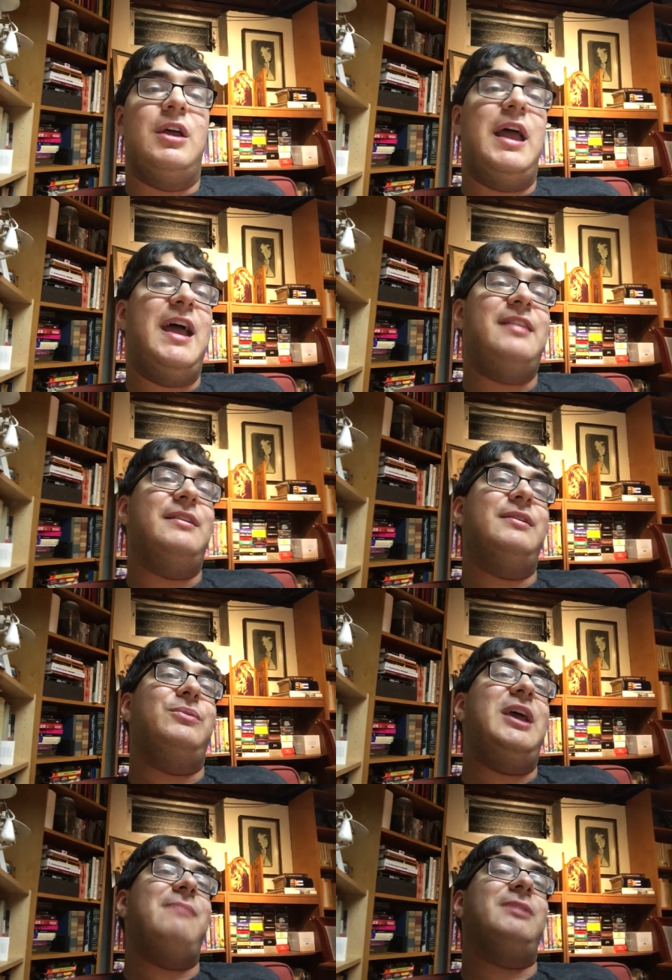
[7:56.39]
and
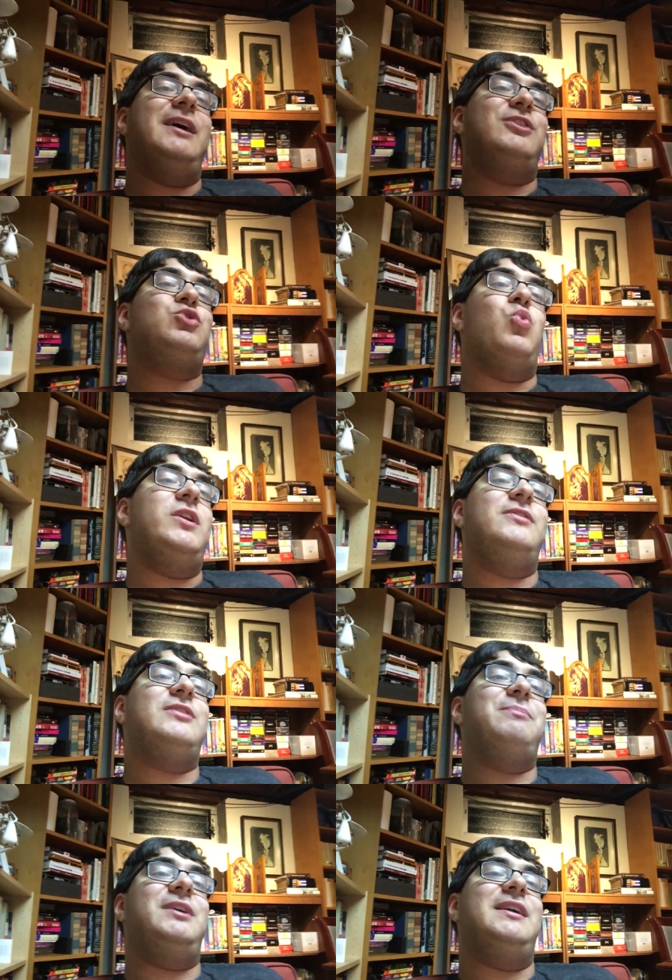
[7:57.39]
we have like twenty
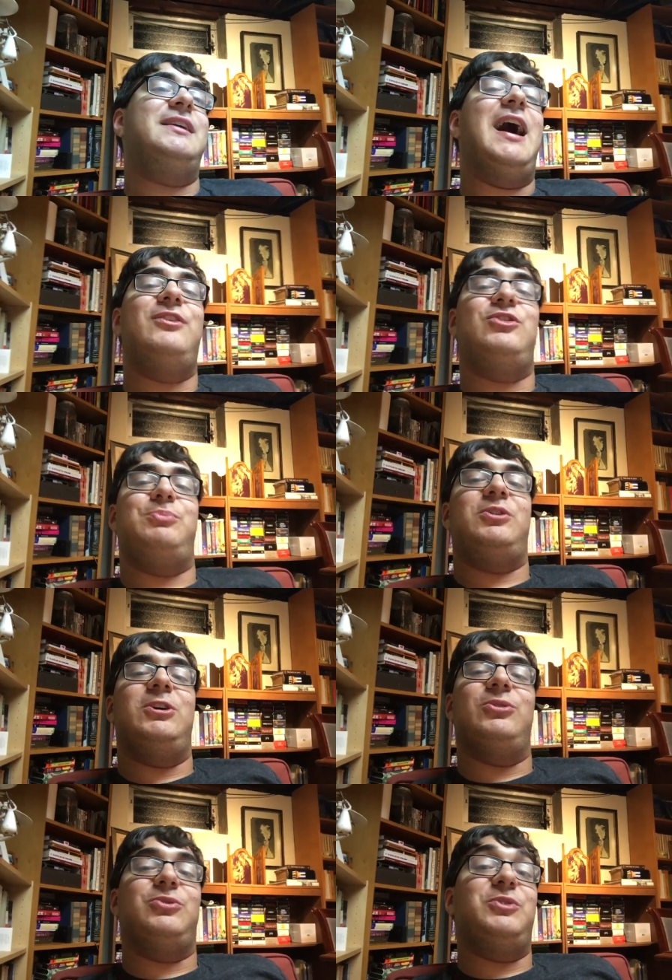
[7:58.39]
something guy
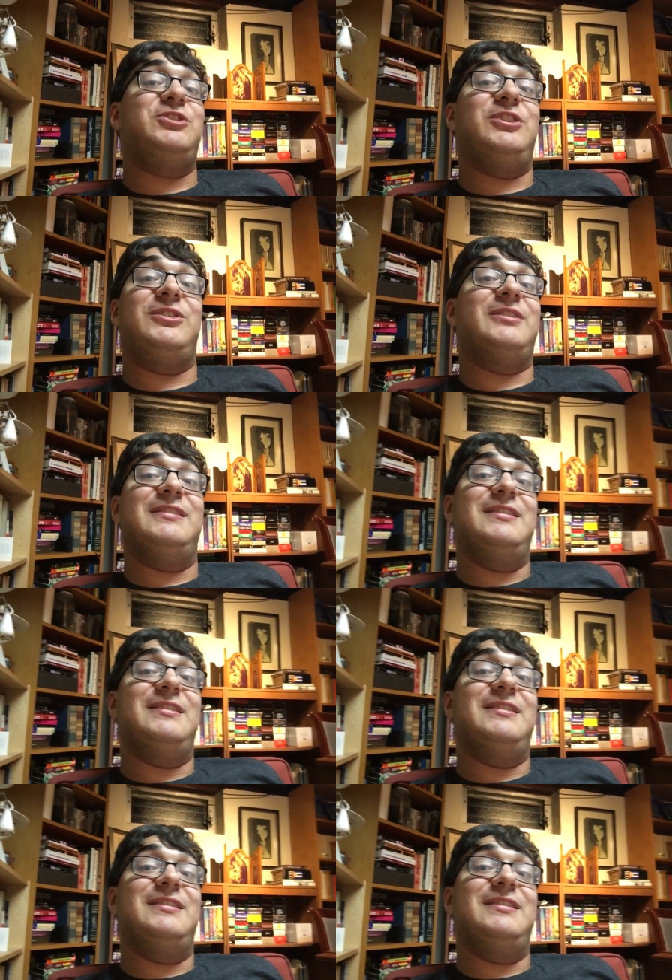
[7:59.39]
superheroes, which is